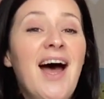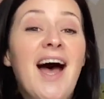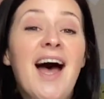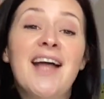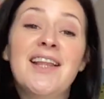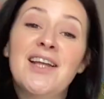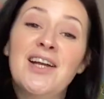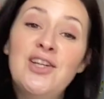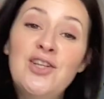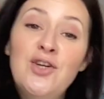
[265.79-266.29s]

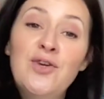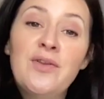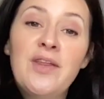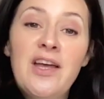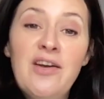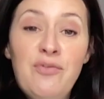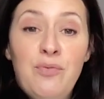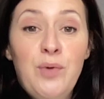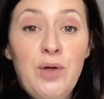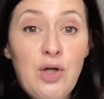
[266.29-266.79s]
And I knew that
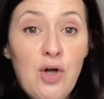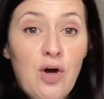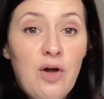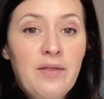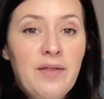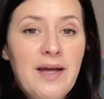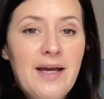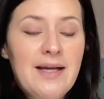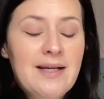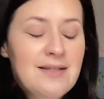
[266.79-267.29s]
if we
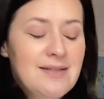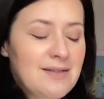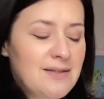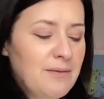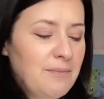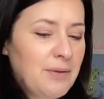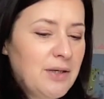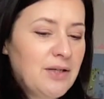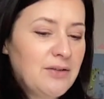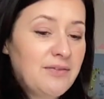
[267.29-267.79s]
got this,
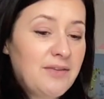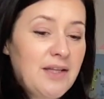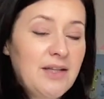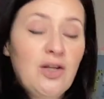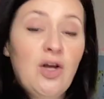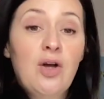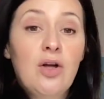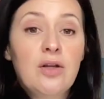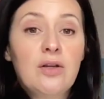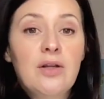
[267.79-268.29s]
because they're
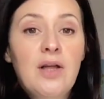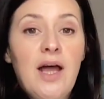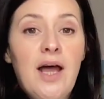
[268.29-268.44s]
not,